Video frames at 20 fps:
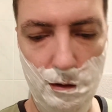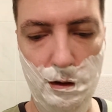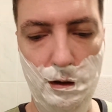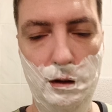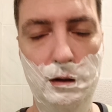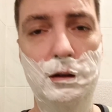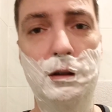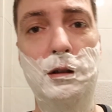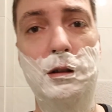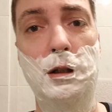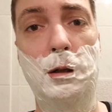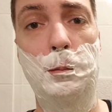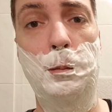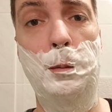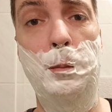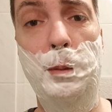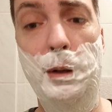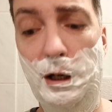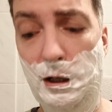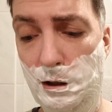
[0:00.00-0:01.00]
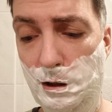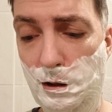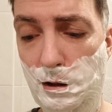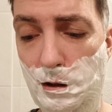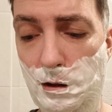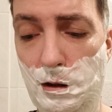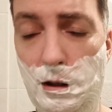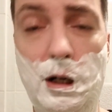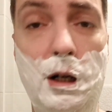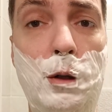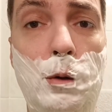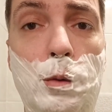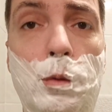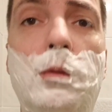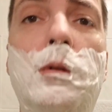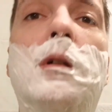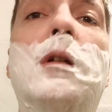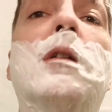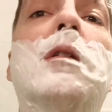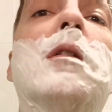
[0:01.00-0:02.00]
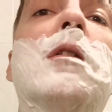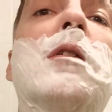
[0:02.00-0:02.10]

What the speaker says: cleanup pass how it